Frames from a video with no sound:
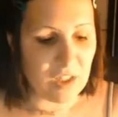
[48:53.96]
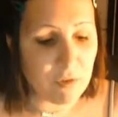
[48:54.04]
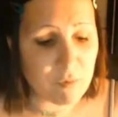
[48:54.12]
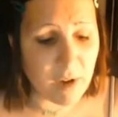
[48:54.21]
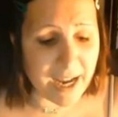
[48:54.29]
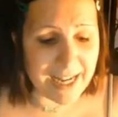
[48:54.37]

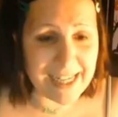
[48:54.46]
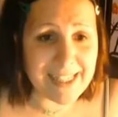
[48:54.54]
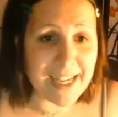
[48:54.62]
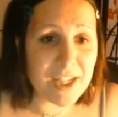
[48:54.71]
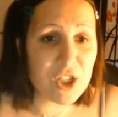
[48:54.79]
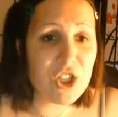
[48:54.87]
Right, let's
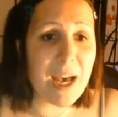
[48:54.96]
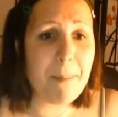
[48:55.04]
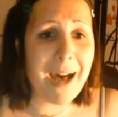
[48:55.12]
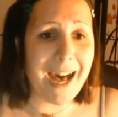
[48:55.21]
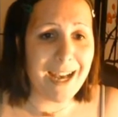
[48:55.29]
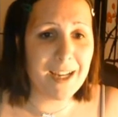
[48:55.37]
add a
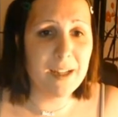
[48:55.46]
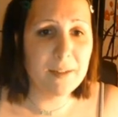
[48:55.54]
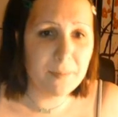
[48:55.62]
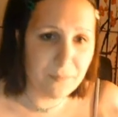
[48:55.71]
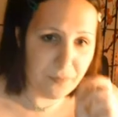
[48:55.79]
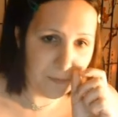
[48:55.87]
jetpack.
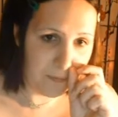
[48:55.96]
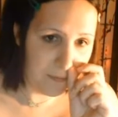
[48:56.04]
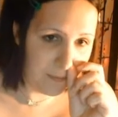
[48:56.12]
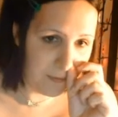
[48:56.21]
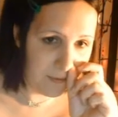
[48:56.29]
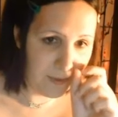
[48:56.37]

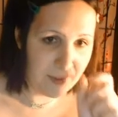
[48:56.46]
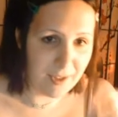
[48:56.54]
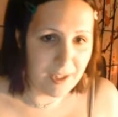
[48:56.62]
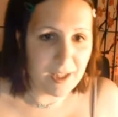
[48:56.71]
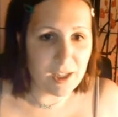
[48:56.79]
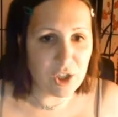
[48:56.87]

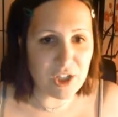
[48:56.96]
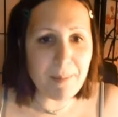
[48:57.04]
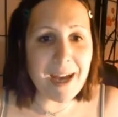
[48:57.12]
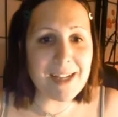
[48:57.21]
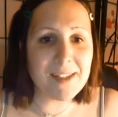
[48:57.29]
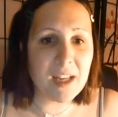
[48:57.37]

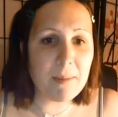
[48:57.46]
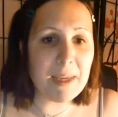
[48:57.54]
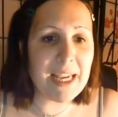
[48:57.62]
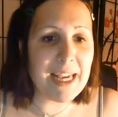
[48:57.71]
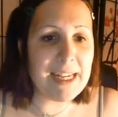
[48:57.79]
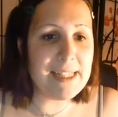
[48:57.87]
Jetpack's going to be
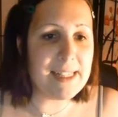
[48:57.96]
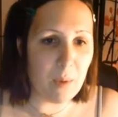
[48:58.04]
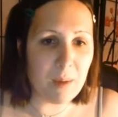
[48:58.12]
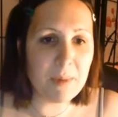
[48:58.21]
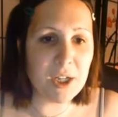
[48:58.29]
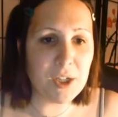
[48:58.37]
easy.
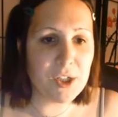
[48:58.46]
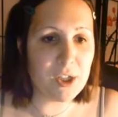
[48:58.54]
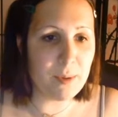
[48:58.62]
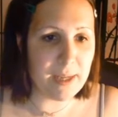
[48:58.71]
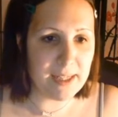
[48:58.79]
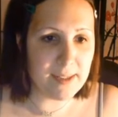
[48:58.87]
What I'm going to
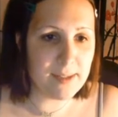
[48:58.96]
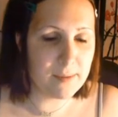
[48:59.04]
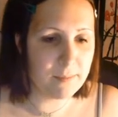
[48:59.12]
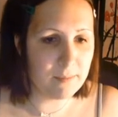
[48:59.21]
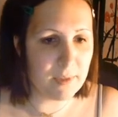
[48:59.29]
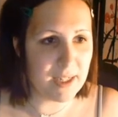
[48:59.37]
do is
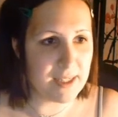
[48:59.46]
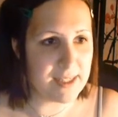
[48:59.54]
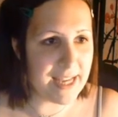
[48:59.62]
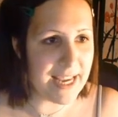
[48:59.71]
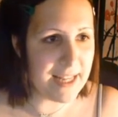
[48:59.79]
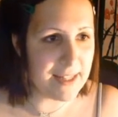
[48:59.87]
I'm going to
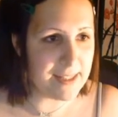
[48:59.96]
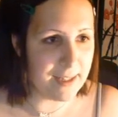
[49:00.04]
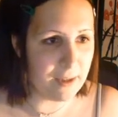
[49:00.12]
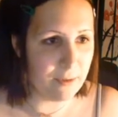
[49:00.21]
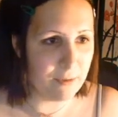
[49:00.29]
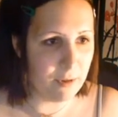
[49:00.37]
take this
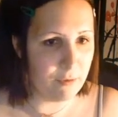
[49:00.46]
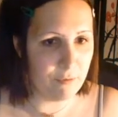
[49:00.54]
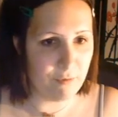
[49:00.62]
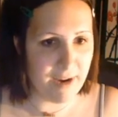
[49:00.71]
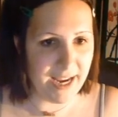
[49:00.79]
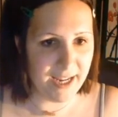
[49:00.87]
little
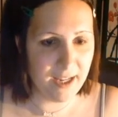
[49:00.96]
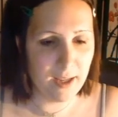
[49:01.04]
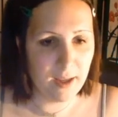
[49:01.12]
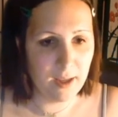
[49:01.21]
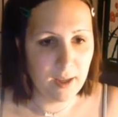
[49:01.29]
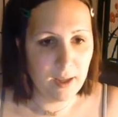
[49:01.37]
ring
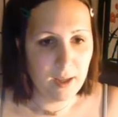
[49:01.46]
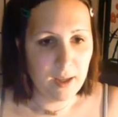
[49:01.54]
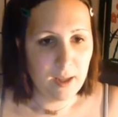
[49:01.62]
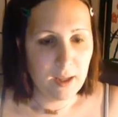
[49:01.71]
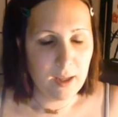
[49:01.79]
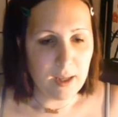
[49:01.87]

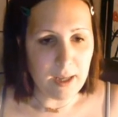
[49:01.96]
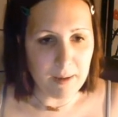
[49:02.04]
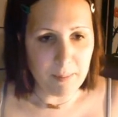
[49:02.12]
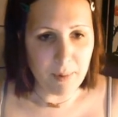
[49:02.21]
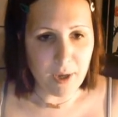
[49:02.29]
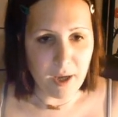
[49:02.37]
I'm
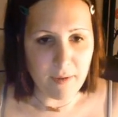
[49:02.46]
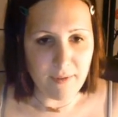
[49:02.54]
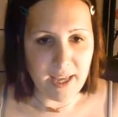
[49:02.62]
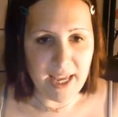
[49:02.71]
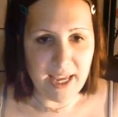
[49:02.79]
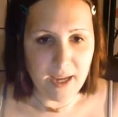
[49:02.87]
going to put it over
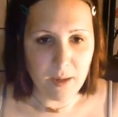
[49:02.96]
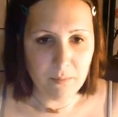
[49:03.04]
here.